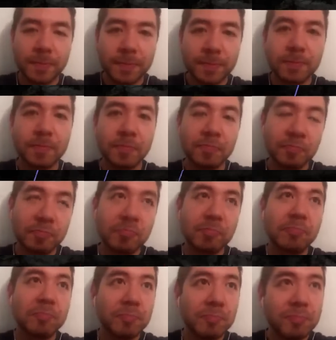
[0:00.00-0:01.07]
It is an
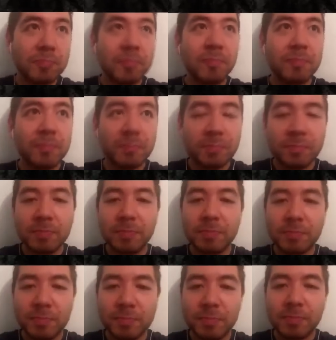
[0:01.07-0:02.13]
awfully long tunnel.
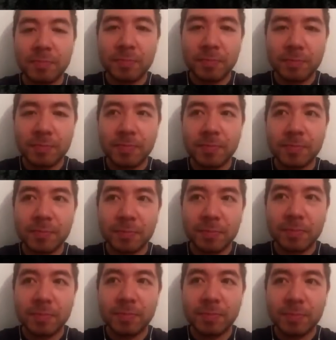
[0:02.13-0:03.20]

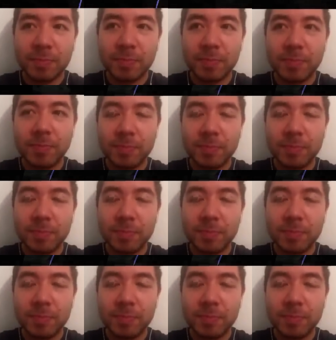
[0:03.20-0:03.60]
I